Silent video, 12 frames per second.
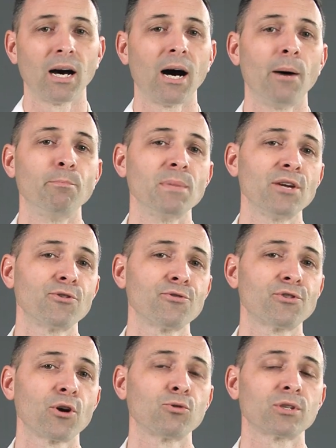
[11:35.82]
A
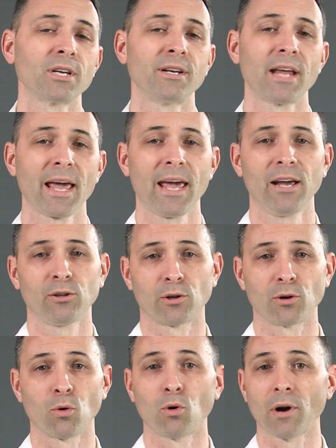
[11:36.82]
metered dose
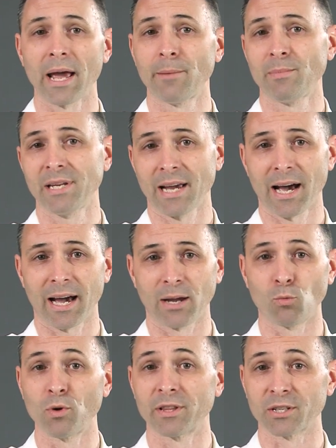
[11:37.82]
inhaler, or
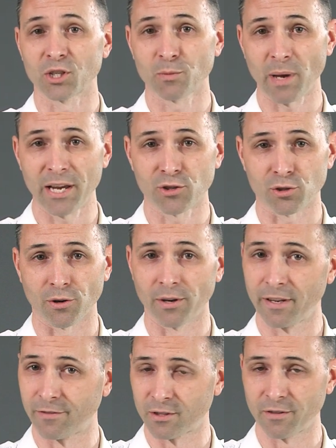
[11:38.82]
MDI, with a spacer,
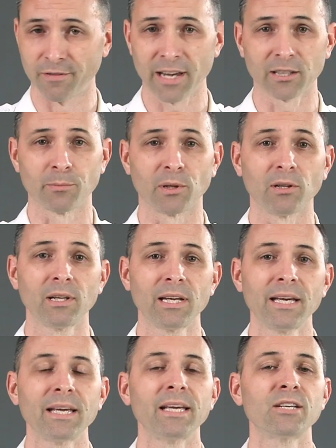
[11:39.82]
if it's available,
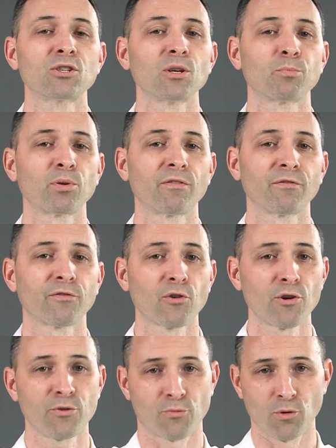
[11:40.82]
is the
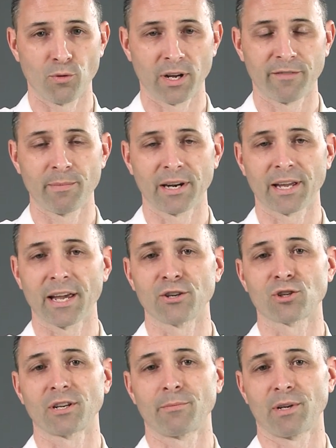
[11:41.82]
preferred route of
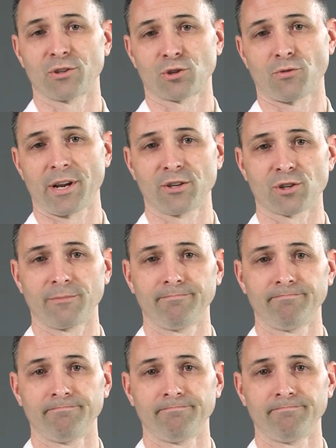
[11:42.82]
medication administration.